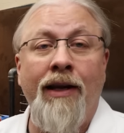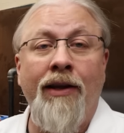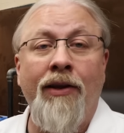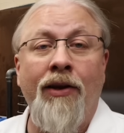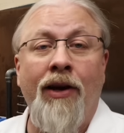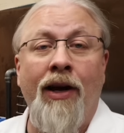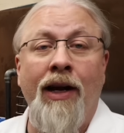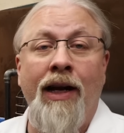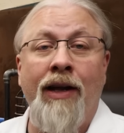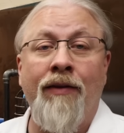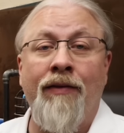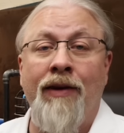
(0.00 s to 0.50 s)

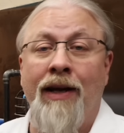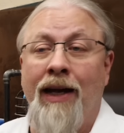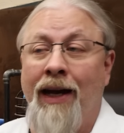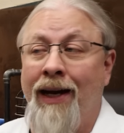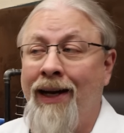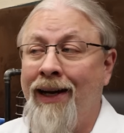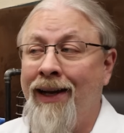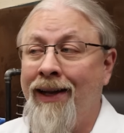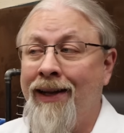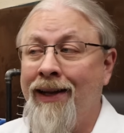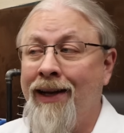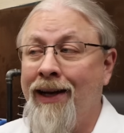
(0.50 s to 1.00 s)
Not even
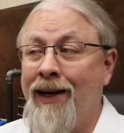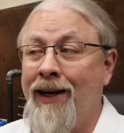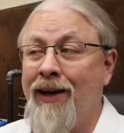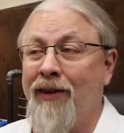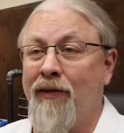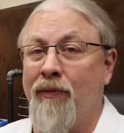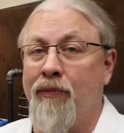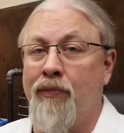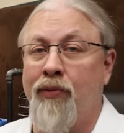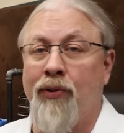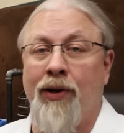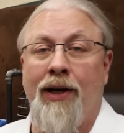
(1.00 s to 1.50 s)
any kind
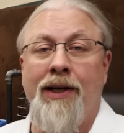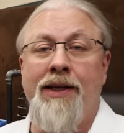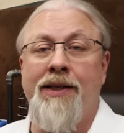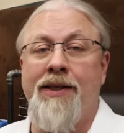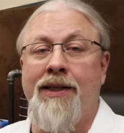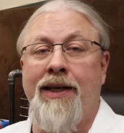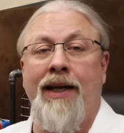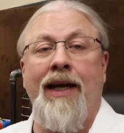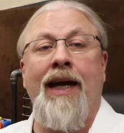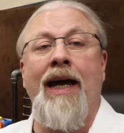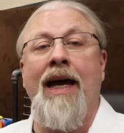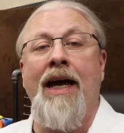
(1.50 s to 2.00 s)
of
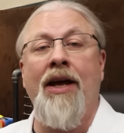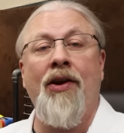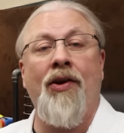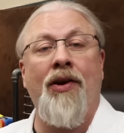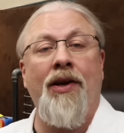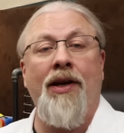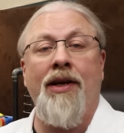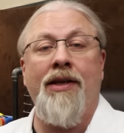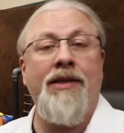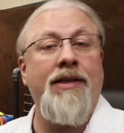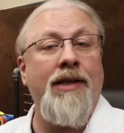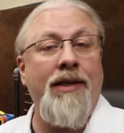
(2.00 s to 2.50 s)
pricey add
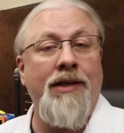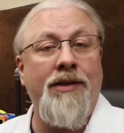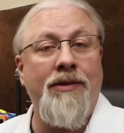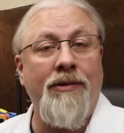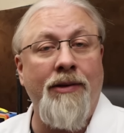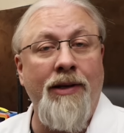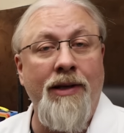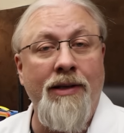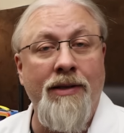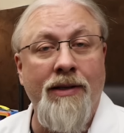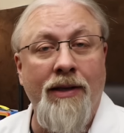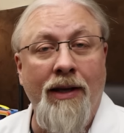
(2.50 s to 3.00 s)
on
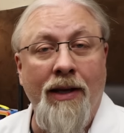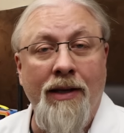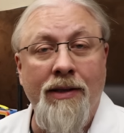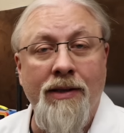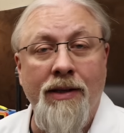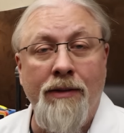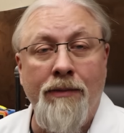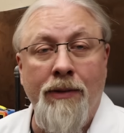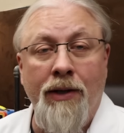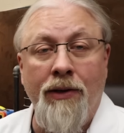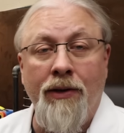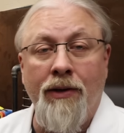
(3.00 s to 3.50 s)
accessories like
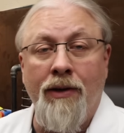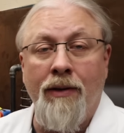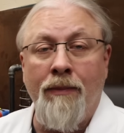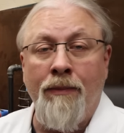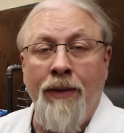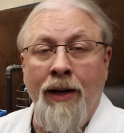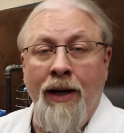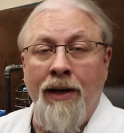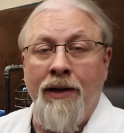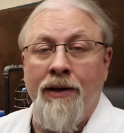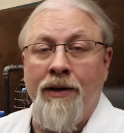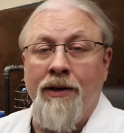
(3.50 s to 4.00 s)
some other
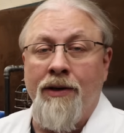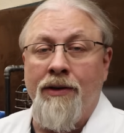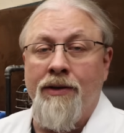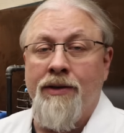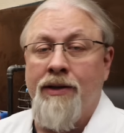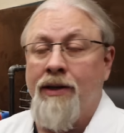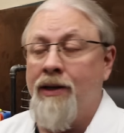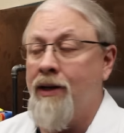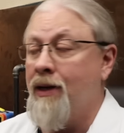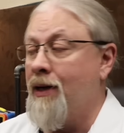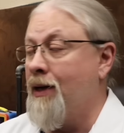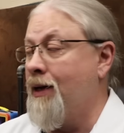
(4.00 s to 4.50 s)

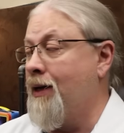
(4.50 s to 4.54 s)
competitors.